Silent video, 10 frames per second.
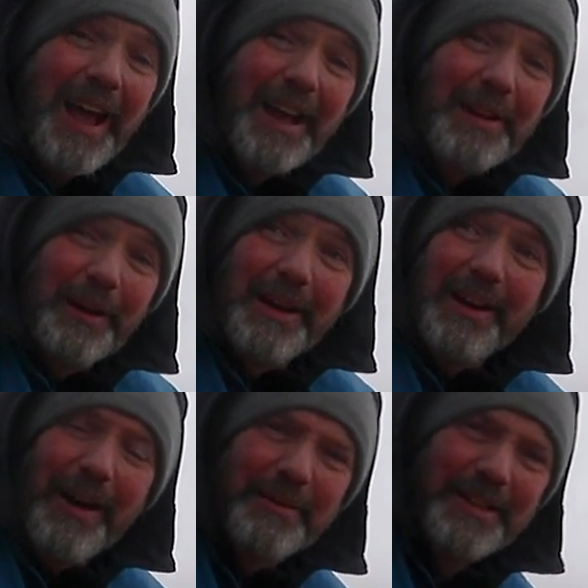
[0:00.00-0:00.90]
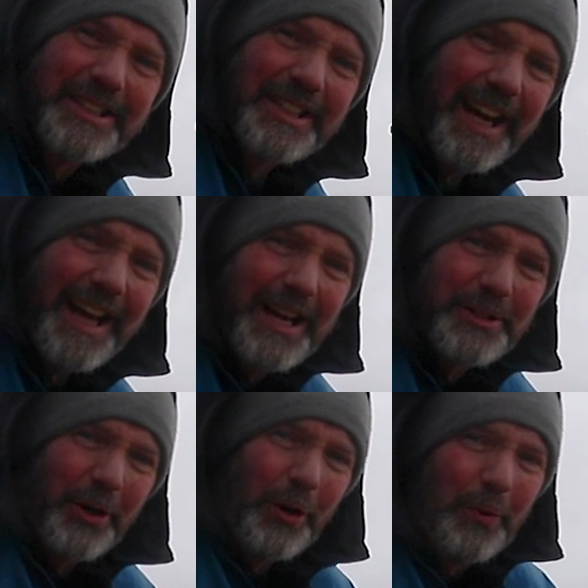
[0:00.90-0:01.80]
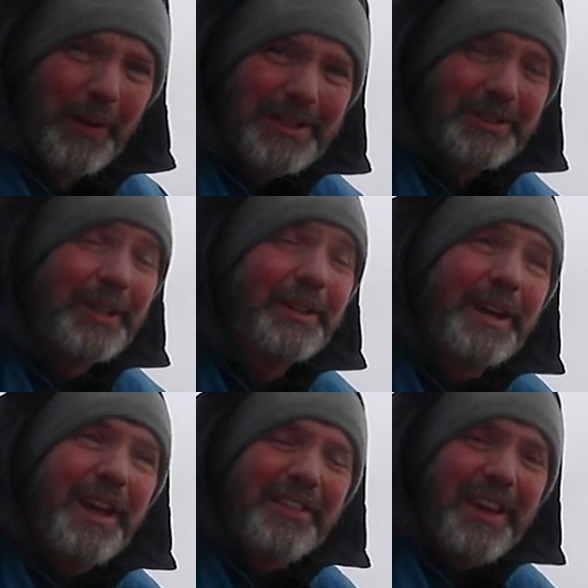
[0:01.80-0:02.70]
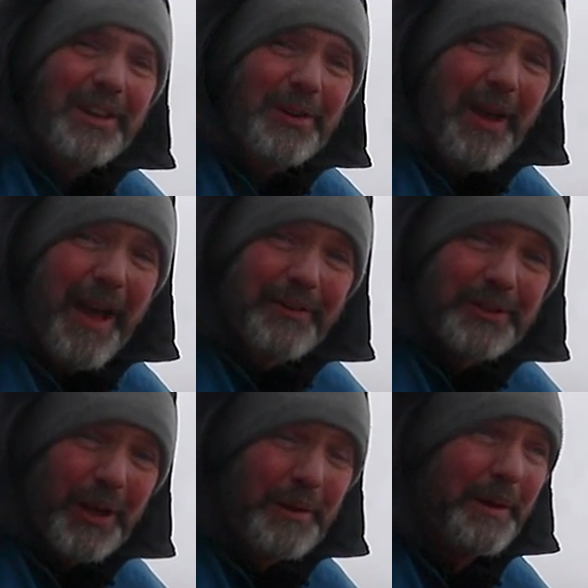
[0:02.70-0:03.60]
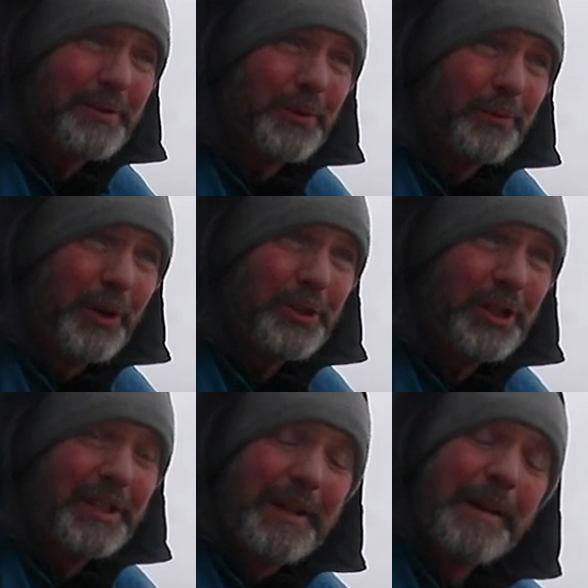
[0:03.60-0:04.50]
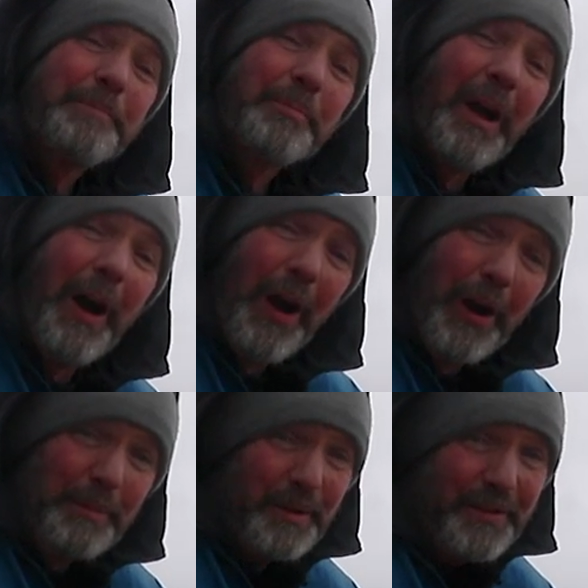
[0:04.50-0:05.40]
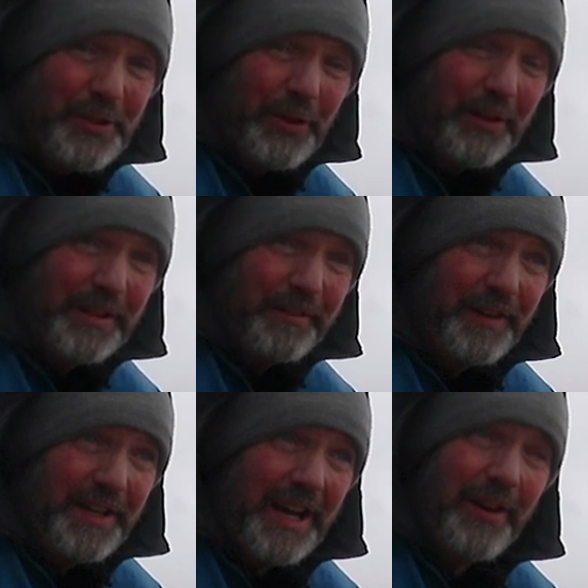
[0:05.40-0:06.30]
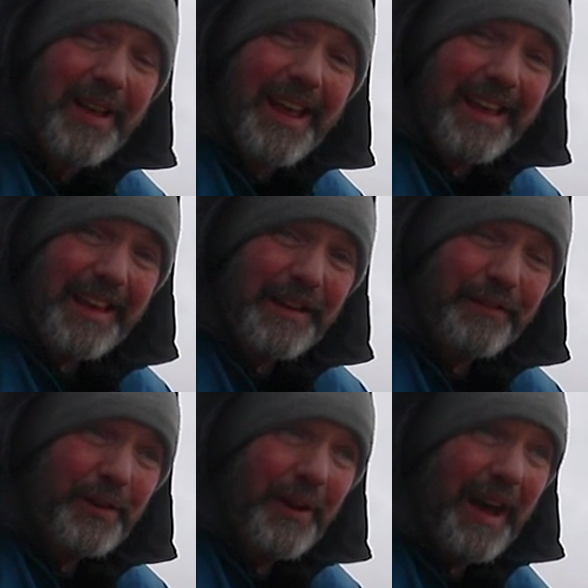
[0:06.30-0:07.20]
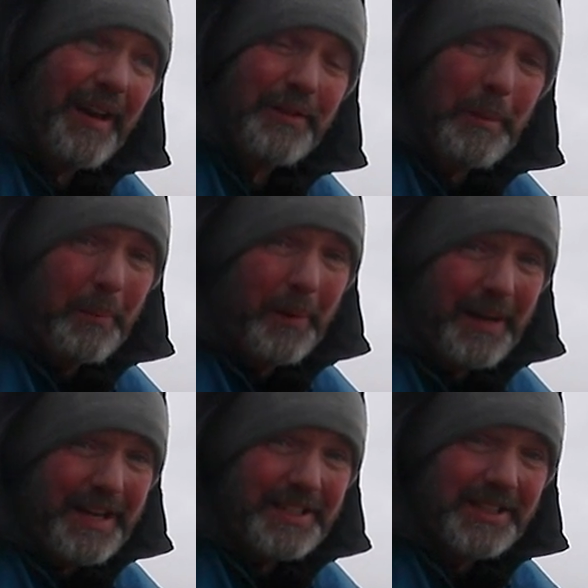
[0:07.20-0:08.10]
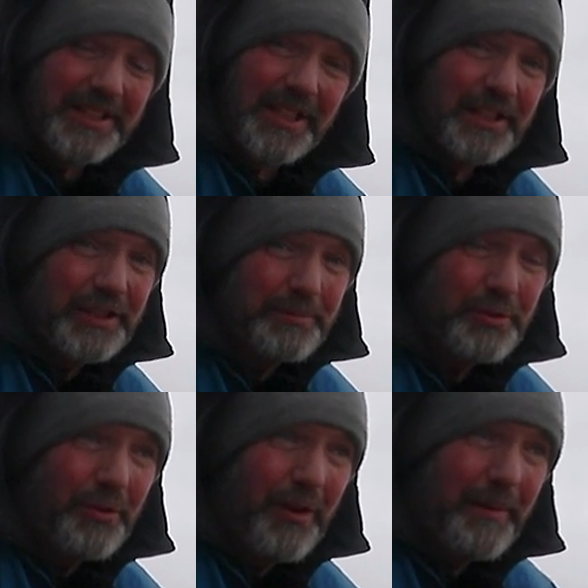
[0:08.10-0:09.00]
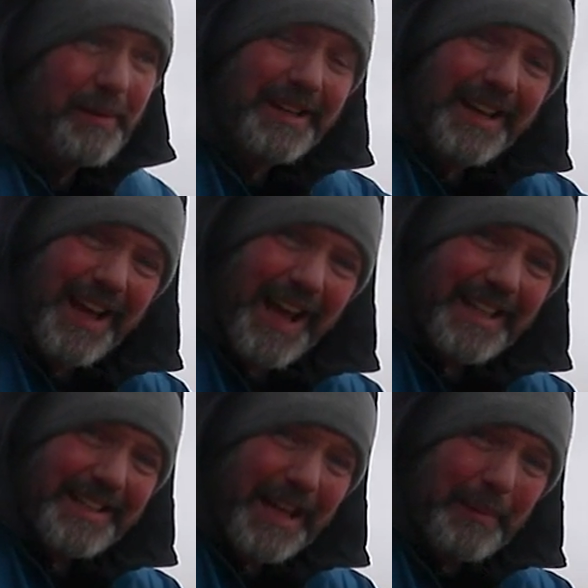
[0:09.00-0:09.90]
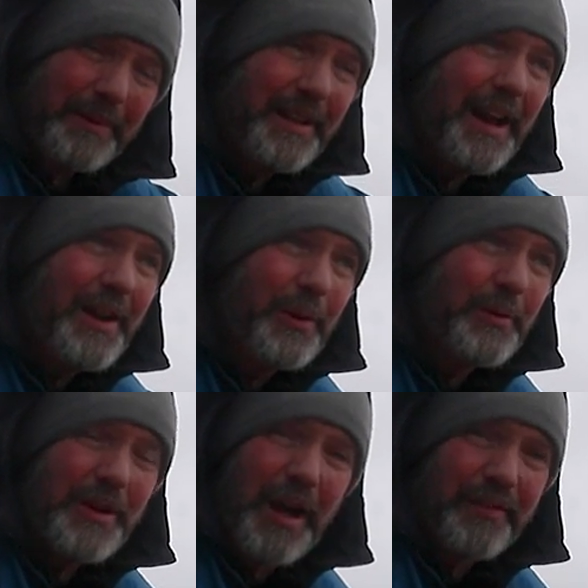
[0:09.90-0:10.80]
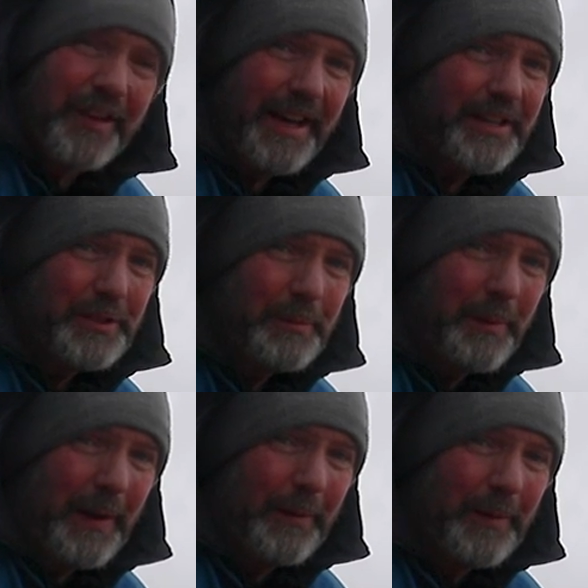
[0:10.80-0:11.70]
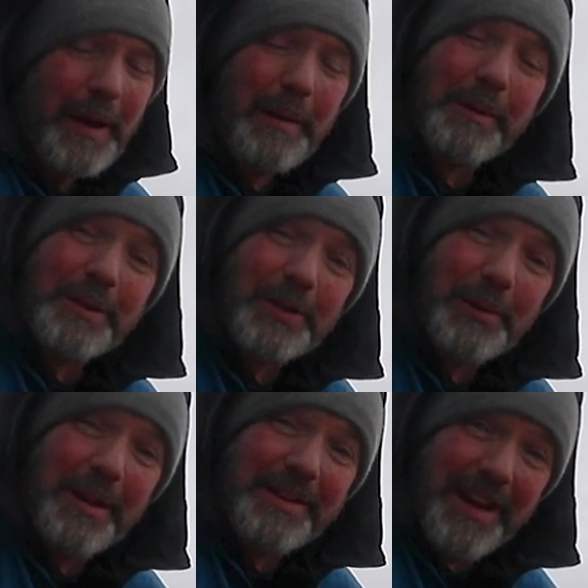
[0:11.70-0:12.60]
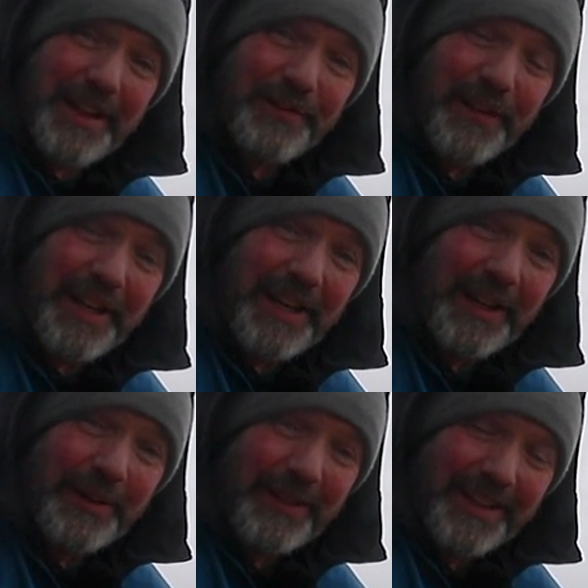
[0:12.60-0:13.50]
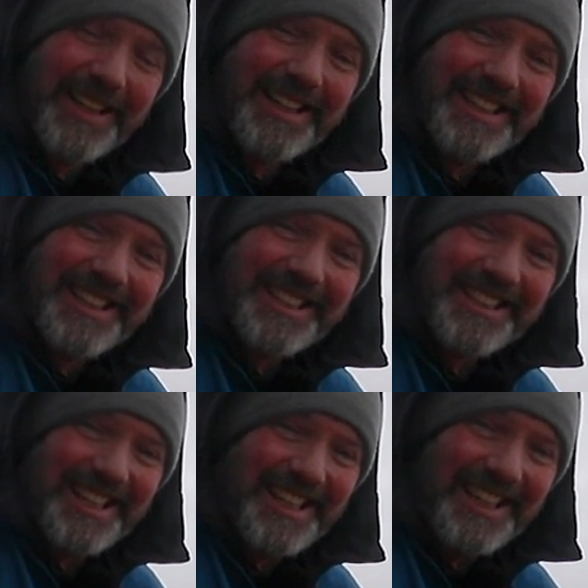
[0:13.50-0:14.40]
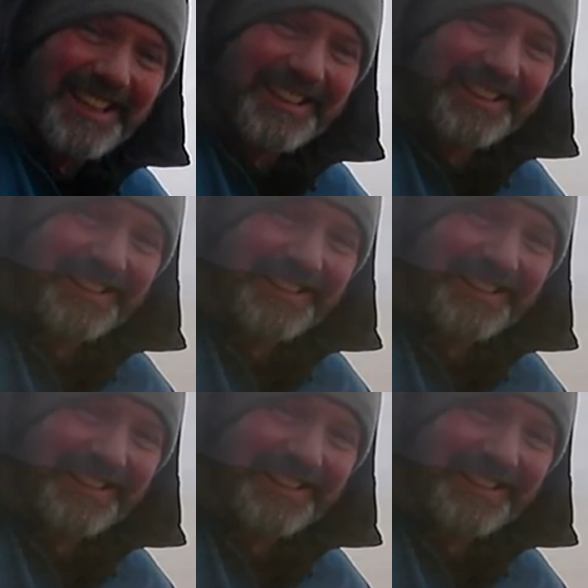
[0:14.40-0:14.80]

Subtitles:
Anyway, I'm gonna say, as I always do, thank you ever so much for watching. I hope you've enjoyed the video. If you have, then please consider subscribing and tapping that little notification bell. Until my next video, see ya.